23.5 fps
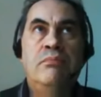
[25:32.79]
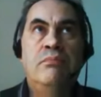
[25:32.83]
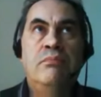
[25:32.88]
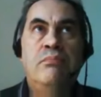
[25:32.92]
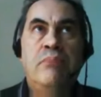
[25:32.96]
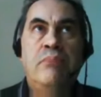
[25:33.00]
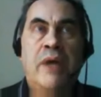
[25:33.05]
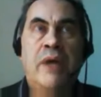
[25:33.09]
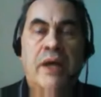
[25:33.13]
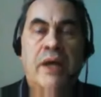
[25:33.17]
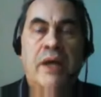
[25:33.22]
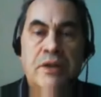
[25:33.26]

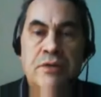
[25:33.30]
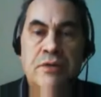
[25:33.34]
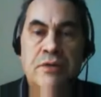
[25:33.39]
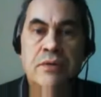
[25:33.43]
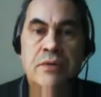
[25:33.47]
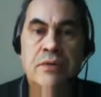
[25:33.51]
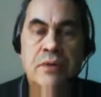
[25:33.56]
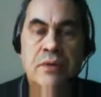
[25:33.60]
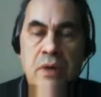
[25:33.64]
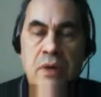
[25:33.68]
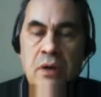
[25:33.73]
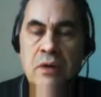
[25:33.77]

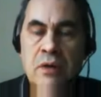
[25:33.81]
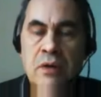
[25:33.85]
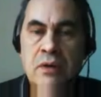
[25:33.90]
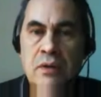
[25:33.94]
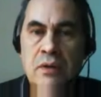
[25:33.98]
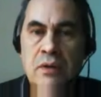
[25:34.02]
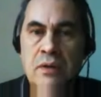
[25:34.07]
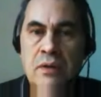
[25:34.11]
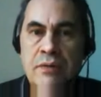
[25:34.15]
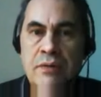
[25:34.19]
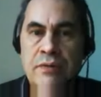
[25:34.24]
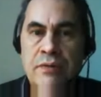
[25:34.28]
patriarchal
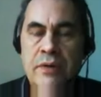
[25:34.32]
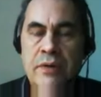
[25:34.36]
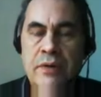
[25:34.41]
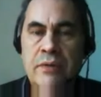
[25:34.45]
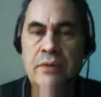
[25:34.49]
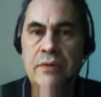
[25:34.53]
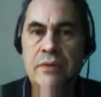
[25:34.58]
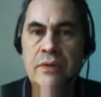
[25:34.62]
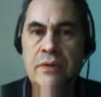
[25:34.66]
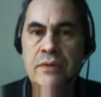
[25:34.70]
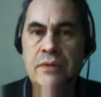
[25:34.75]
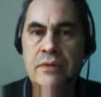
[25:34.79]

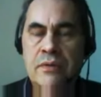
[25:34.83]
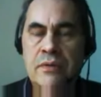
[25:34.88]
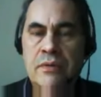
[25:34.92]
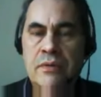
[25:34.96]
theories,